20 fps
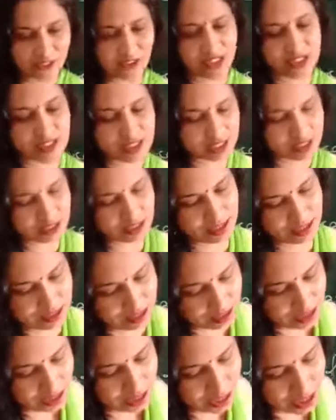difference
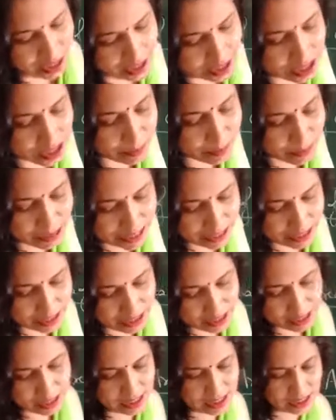resistance. Some
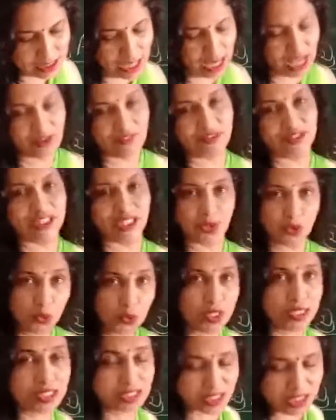materials having the low
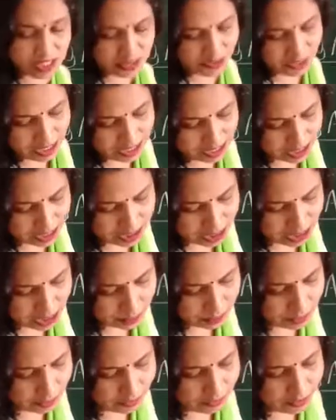resistance, whereas some
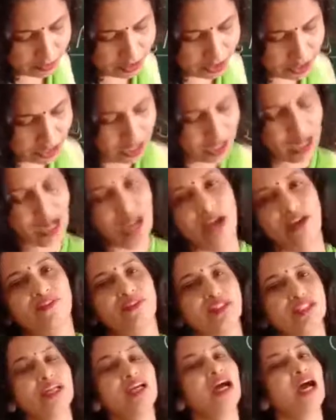are
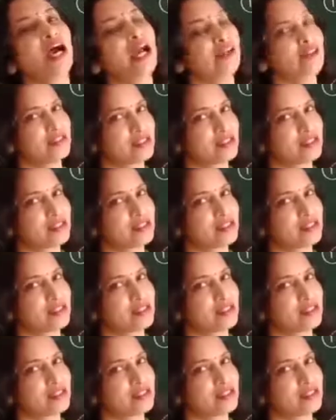having the high